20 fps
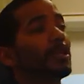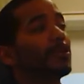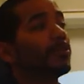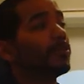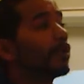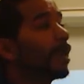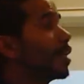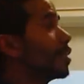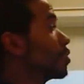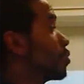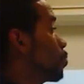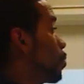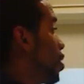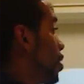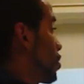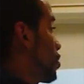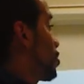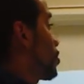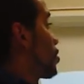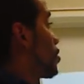And unite as
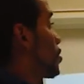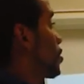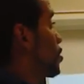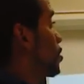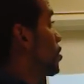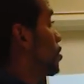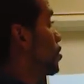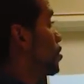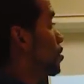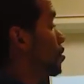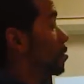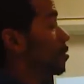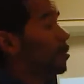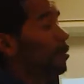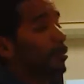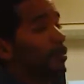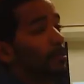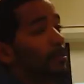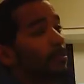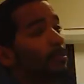one
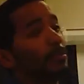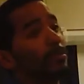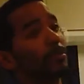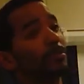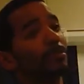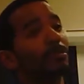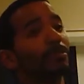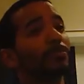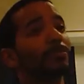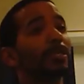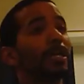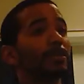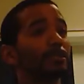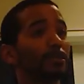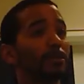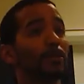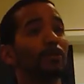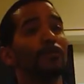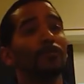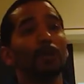to protect
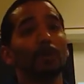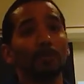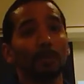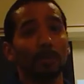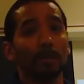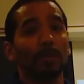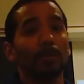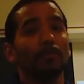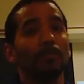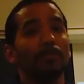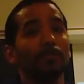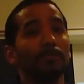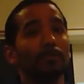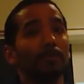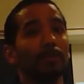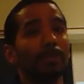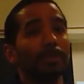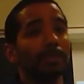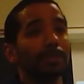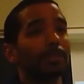this earth that we love
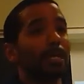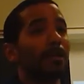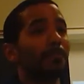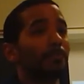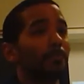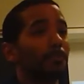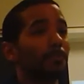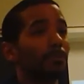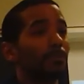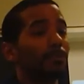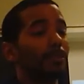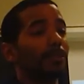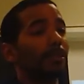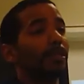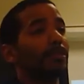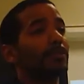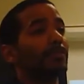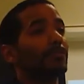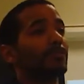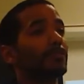and stop
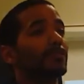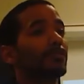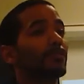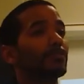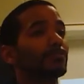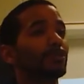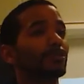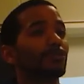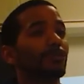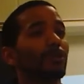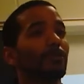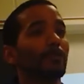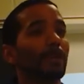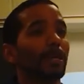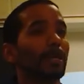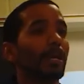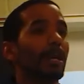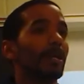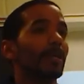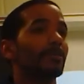lunatics from destroying
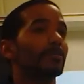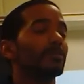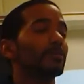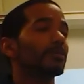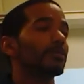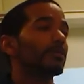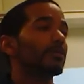mankind.